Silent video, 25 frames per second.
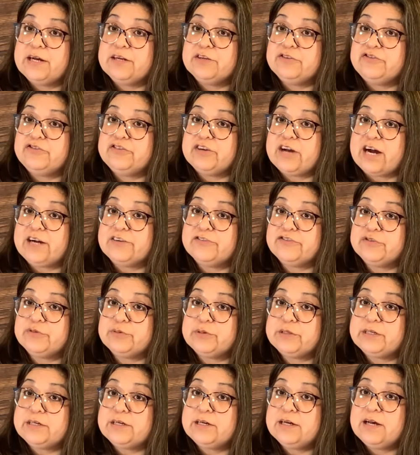
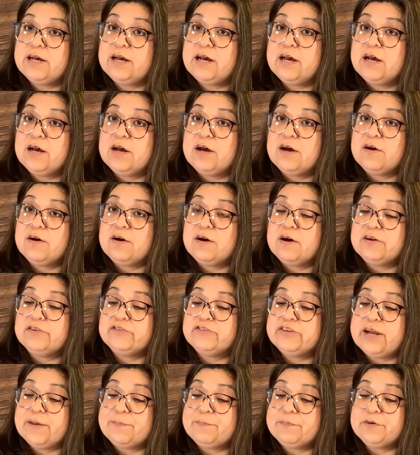Joshua
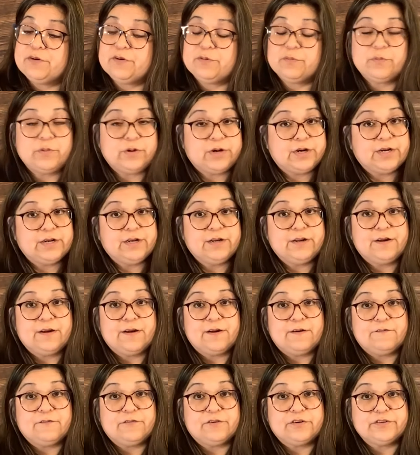chapter 1,
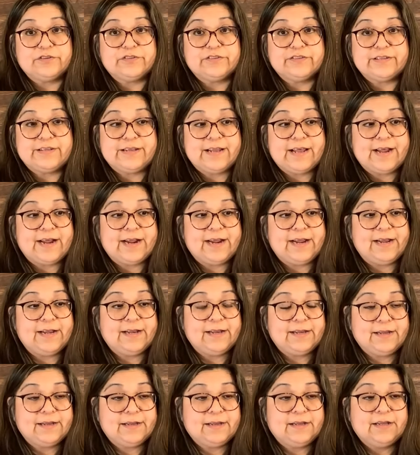verse
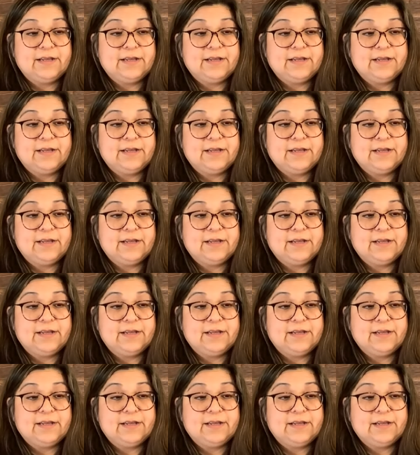9.